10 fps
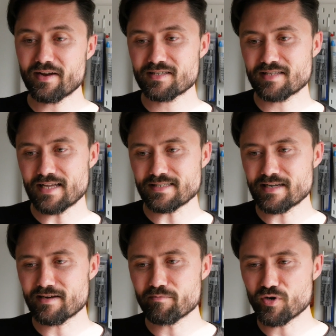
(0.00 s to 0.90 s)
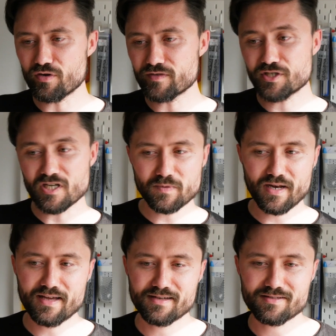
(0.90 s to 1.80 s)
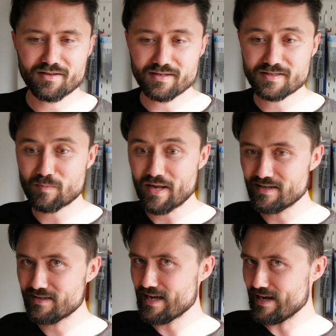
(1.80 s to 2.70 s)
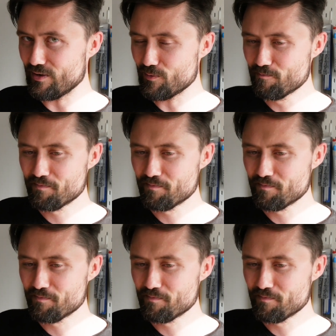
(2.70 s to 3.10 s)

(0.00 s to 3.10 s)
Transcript: I set a number of adjustment layers that I'll explain now.